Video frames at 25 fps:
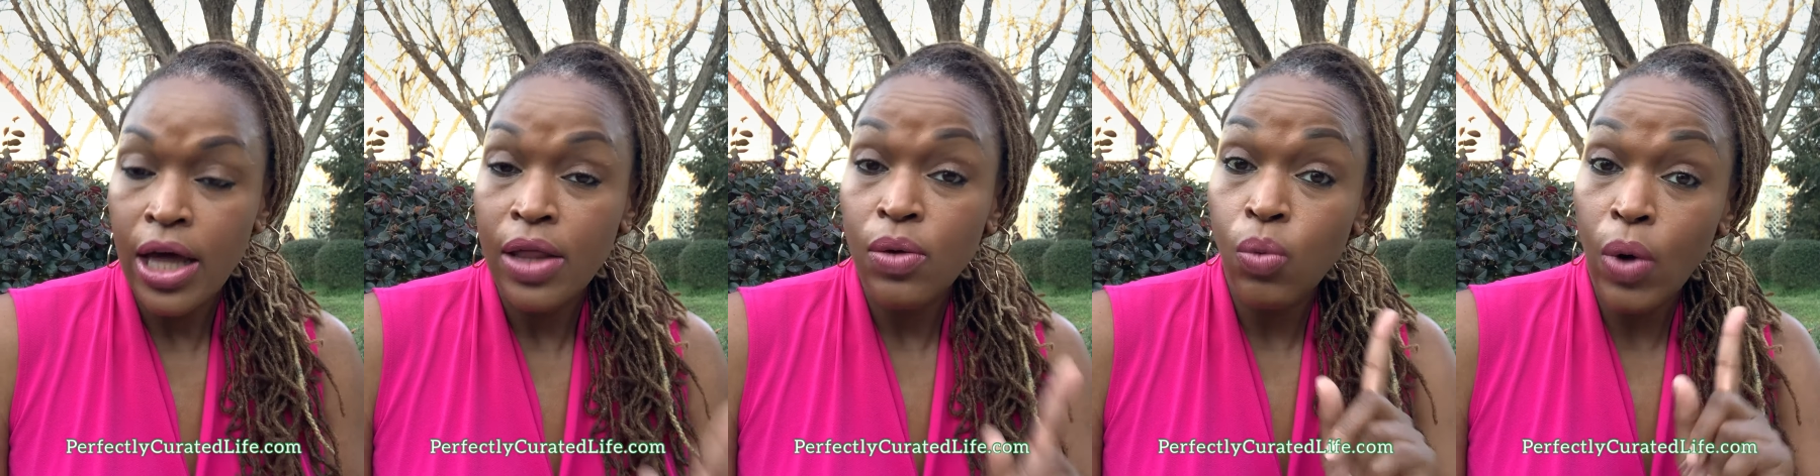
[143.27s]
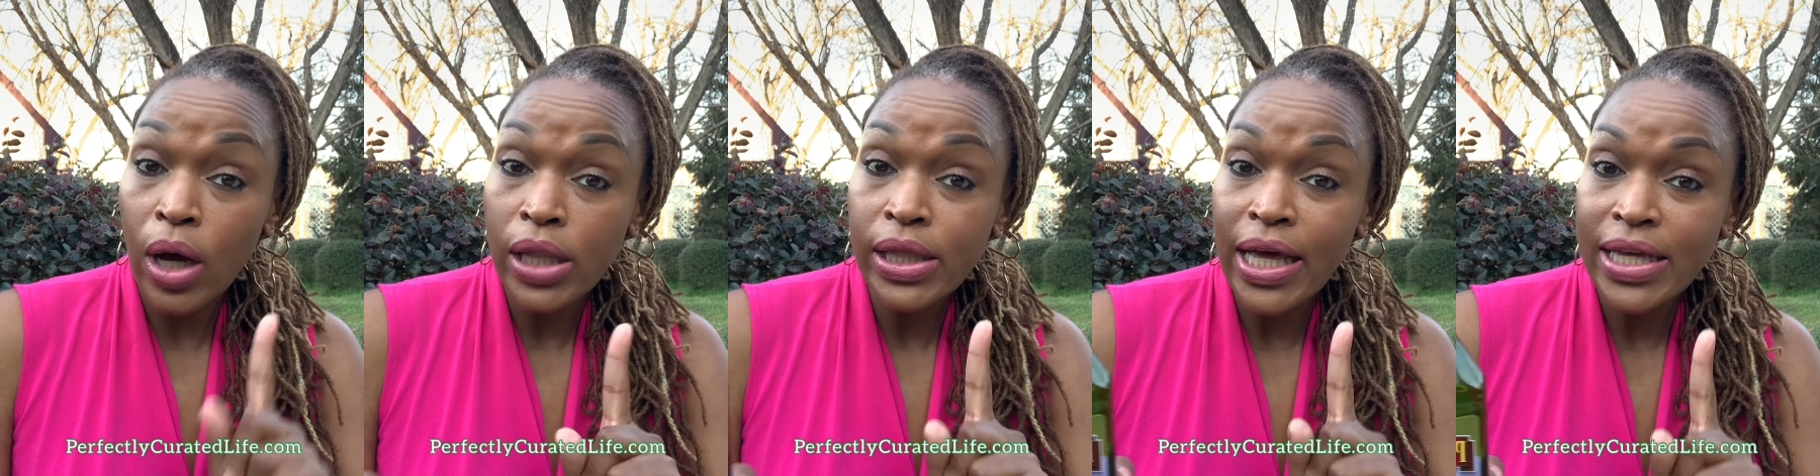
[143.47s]

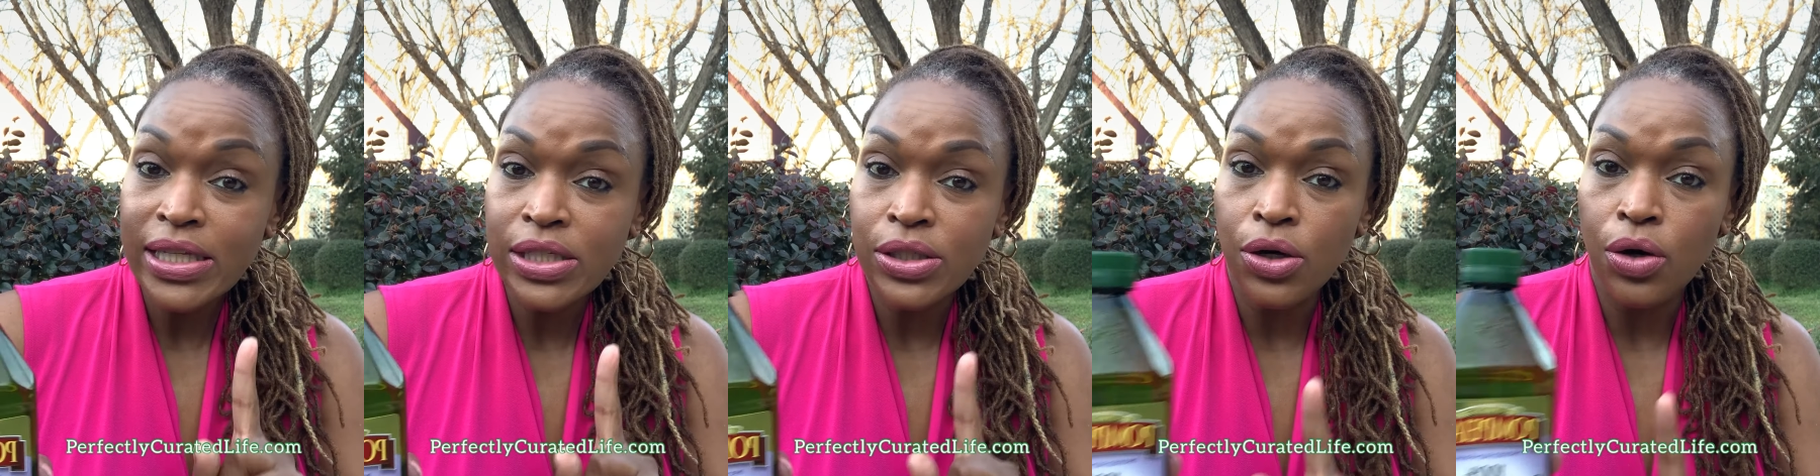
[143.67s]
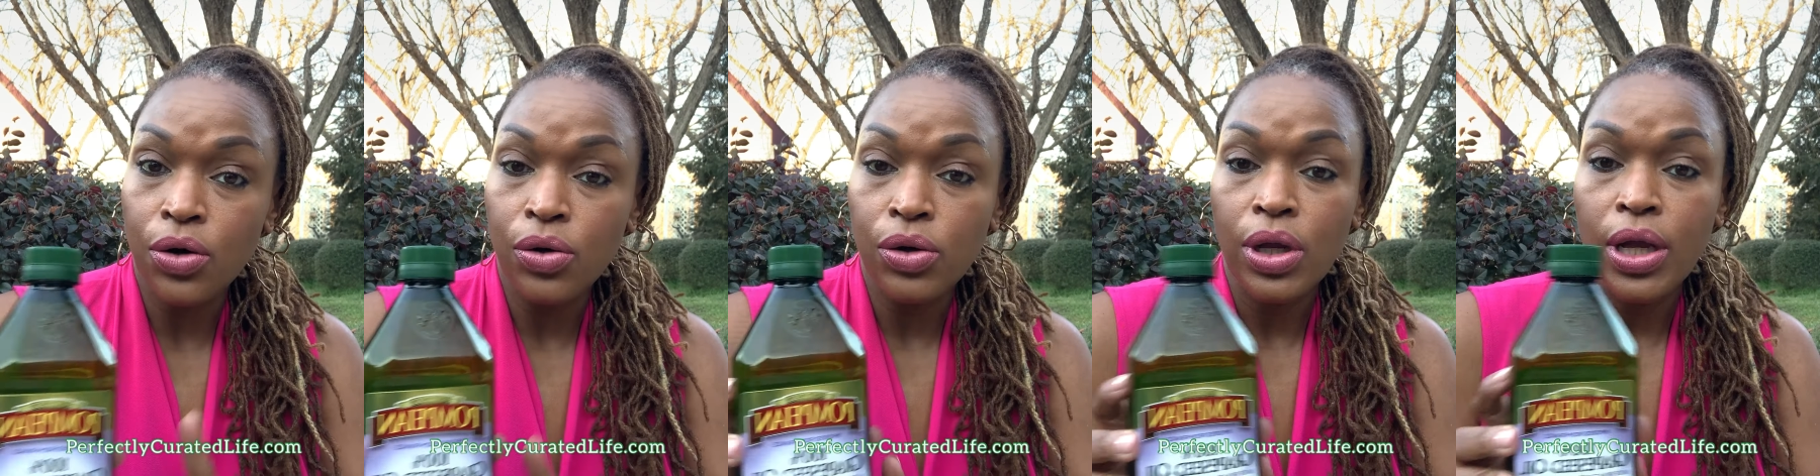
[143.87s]
One last
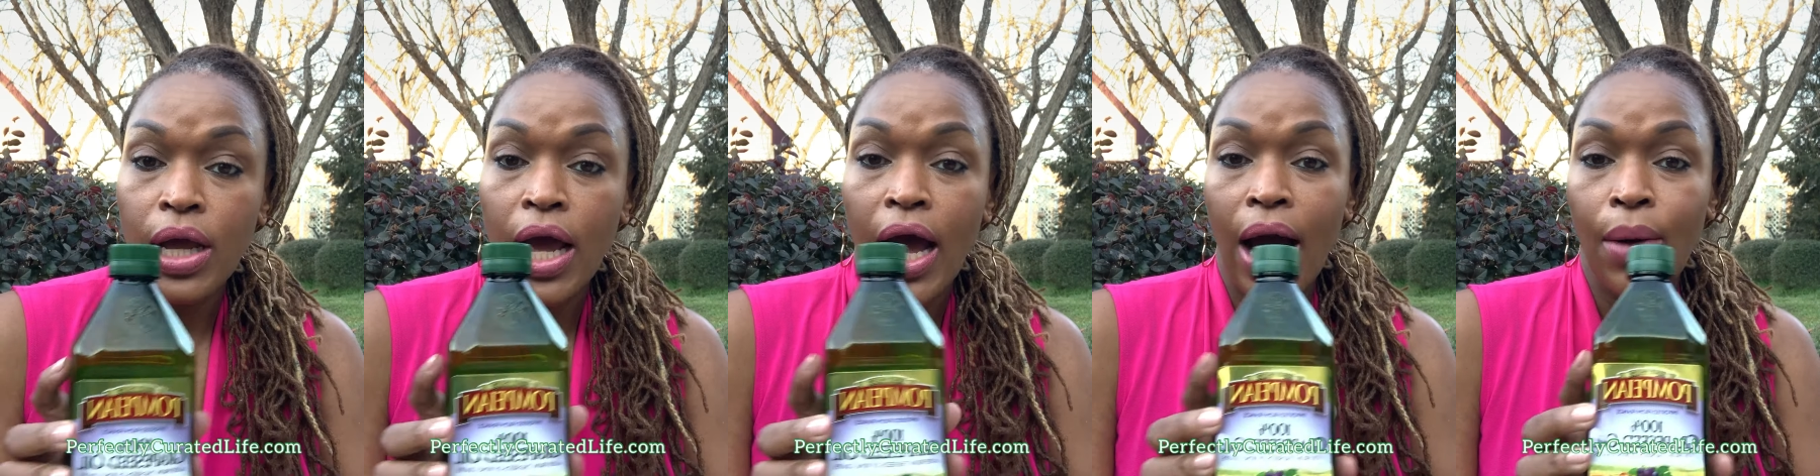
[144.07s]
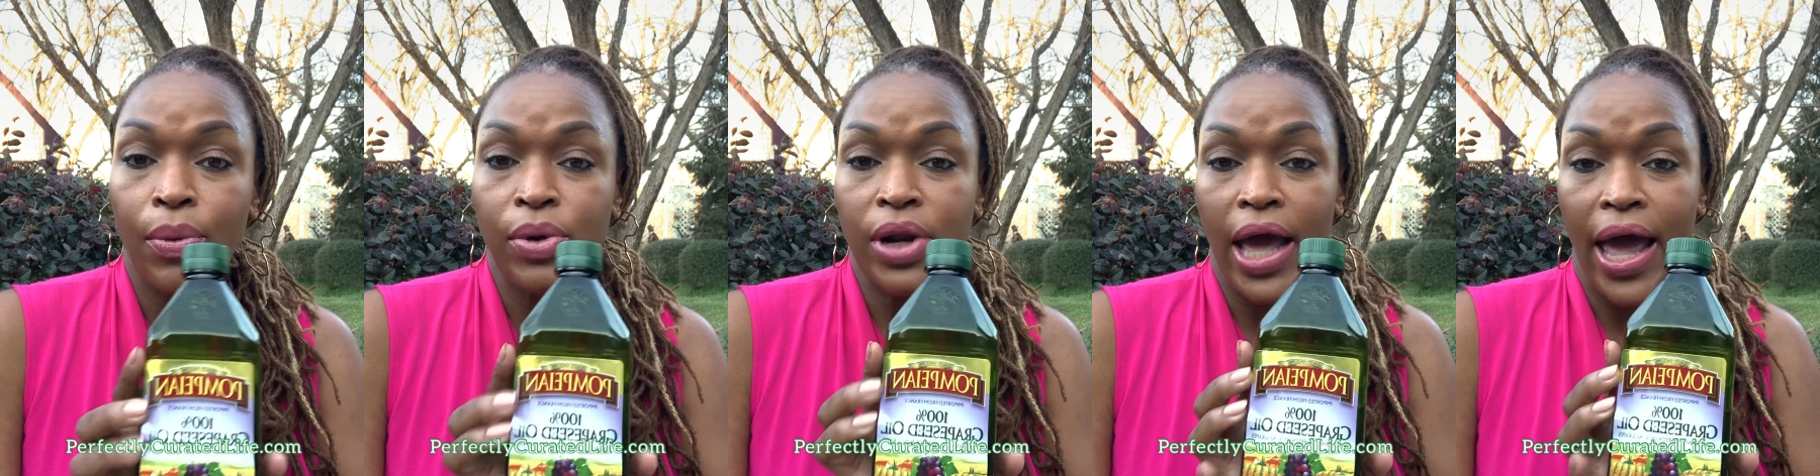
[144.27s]
note
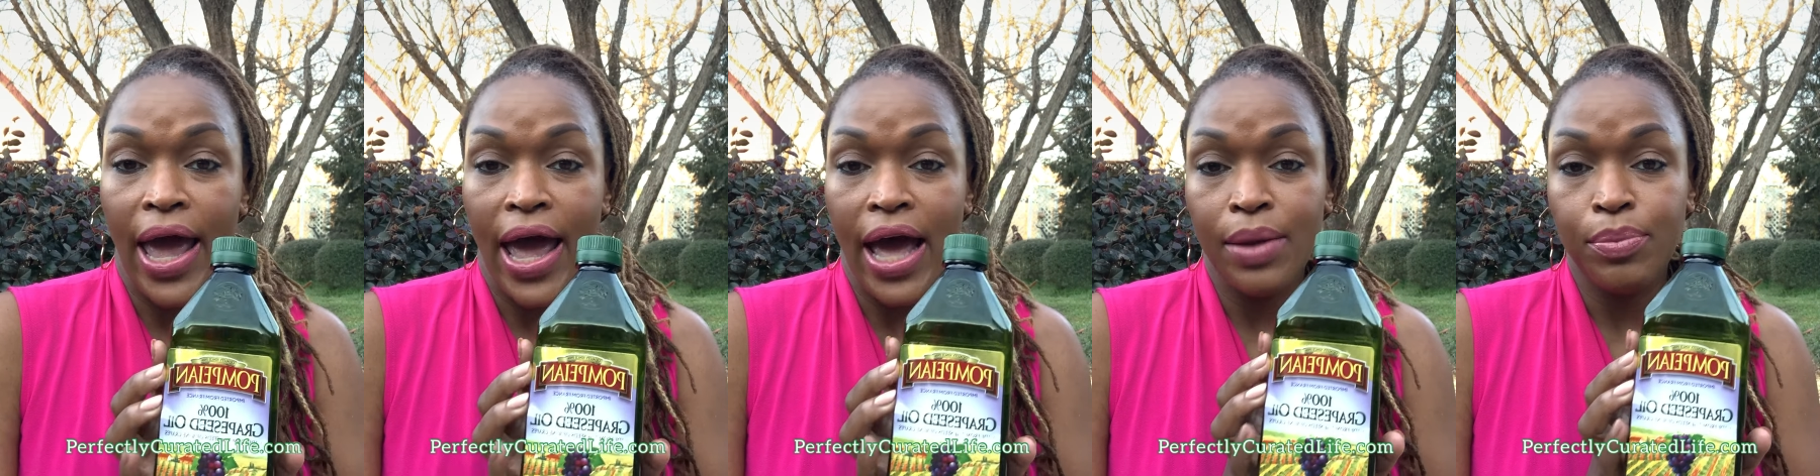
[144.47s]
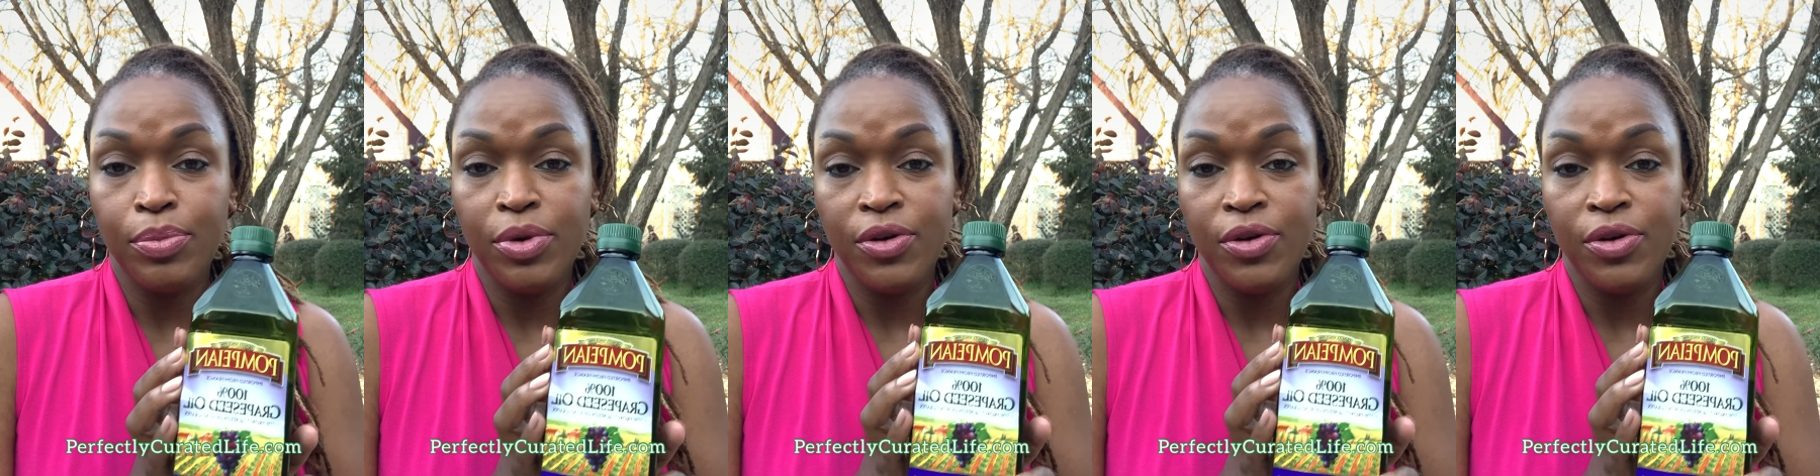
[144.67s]
I want to add